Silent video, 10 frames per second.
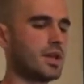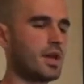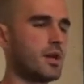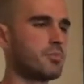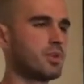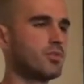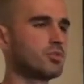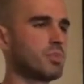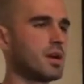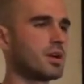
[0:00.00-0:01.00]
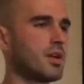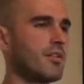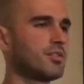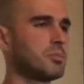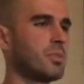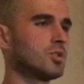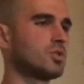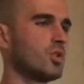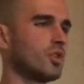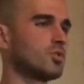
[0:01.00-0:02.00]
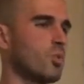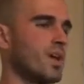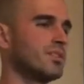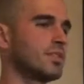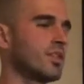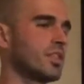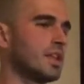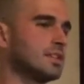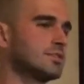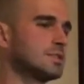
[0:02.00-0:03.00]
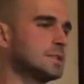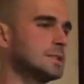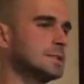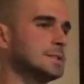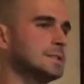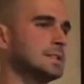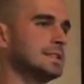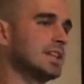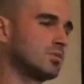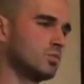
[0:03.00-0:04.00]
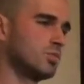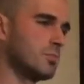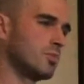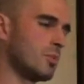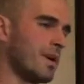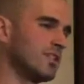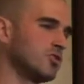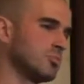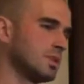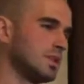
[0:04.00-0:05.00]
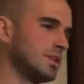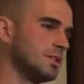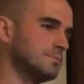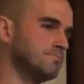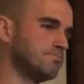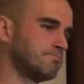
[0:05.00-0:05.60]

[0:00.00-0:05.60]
uh, previous paragraphs about not wasting things. That re reminds me